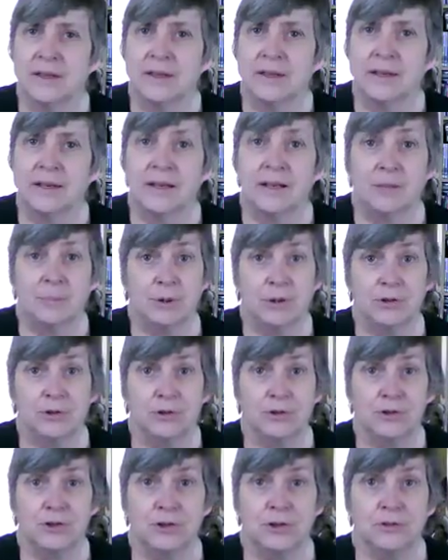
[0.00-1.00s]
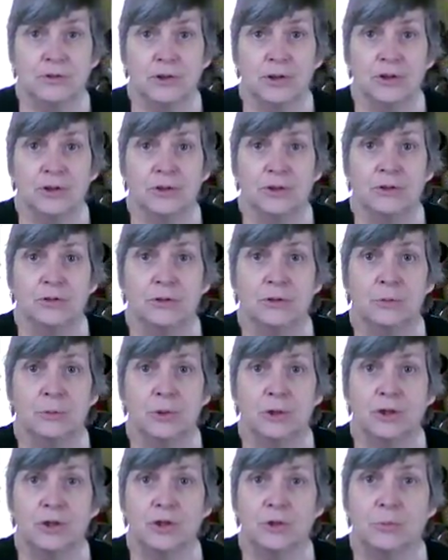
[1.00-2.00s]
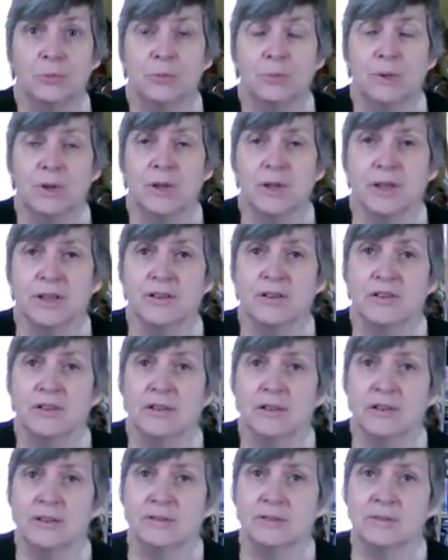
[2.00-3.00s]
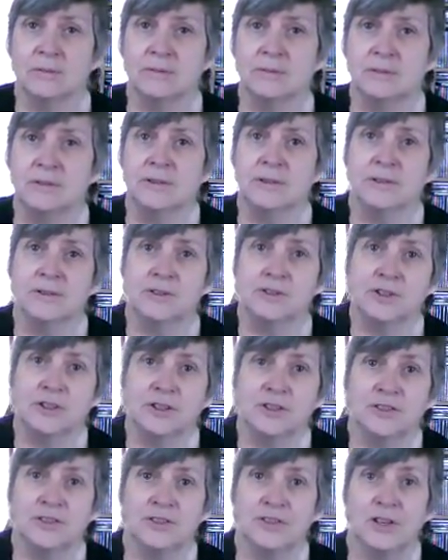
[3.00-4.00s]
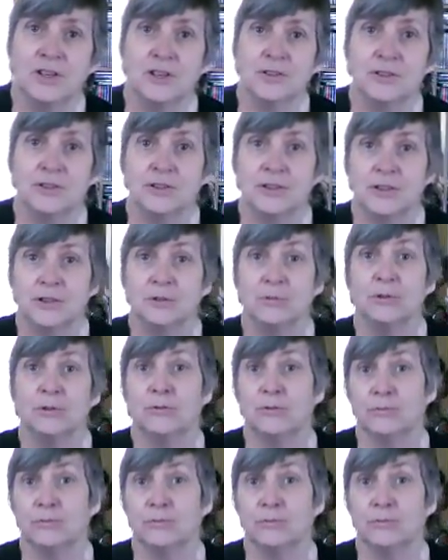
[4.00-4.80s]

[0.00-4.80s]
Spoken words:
Now, because you've got a normal human mind, the chances are that you will